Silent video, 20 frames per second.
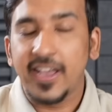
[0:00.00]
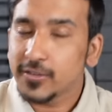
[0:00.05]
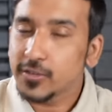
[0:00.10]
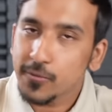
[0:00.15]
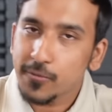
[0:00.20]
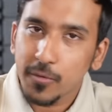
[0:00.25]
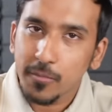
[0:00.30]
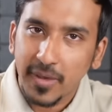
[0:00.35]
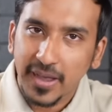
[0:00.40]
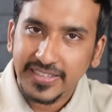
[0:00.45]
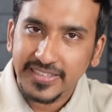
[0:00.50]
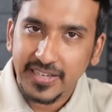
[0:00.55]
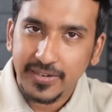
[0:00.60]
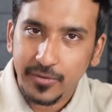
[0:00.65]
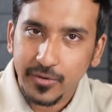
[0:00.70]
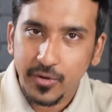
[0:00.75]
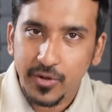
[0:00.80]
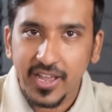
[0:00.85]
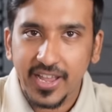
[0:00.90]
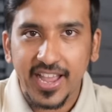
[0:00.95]
That's all from my
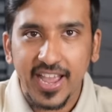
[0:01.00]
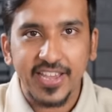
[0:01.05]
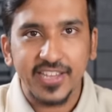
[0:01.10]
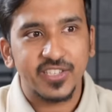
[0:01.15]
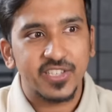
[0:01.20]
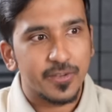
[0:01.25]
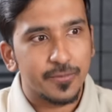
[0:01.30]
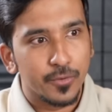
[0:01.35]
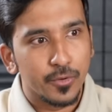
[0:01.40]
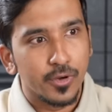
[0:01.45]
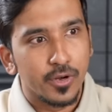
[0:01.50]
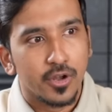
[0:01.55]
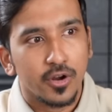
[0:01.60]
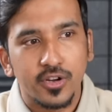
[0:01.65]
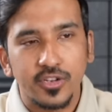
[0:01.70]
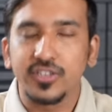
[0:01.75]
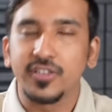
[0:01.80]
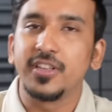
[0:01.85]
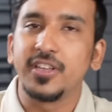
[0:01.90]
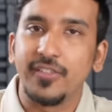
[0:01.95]
side for today, guys. If you
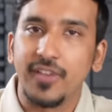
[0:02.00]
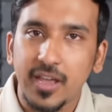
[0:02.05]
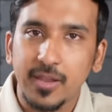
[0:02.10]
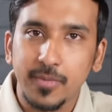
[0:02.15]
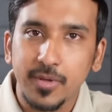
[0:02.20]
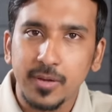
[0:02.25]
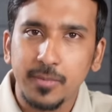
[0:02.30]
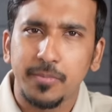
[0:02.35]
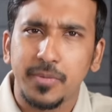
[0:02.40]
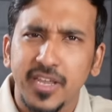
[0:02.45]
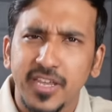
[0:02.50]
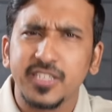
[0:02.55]
learned something valuable,